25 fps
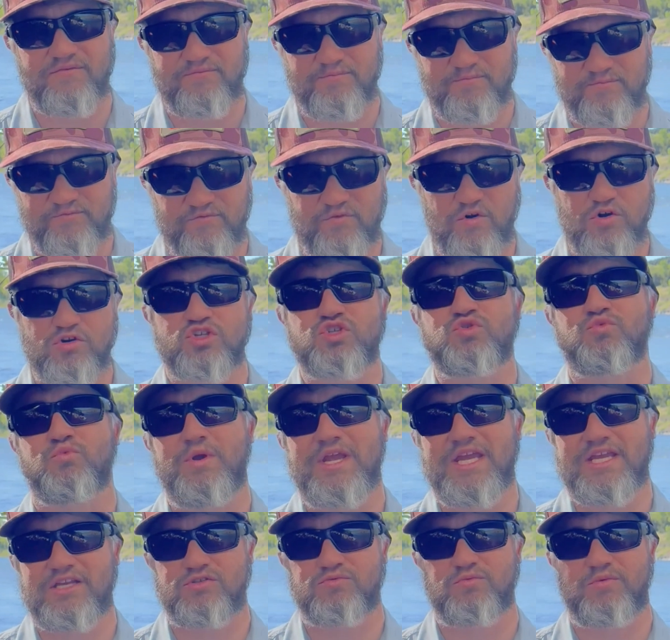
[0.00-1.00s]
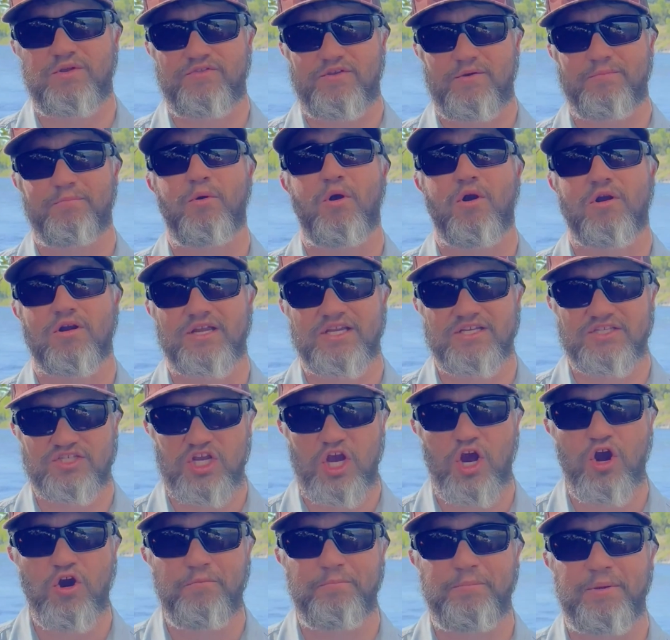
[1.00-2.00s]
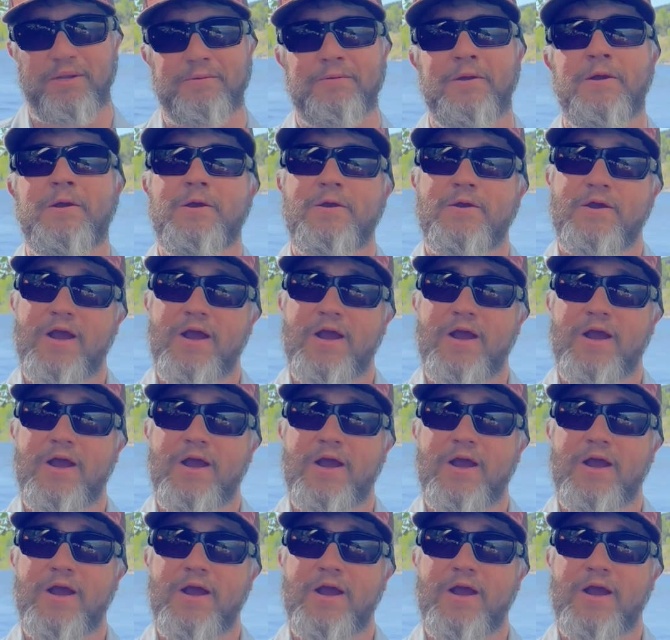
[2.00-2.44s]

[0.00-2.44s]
the first weeks when the park is open.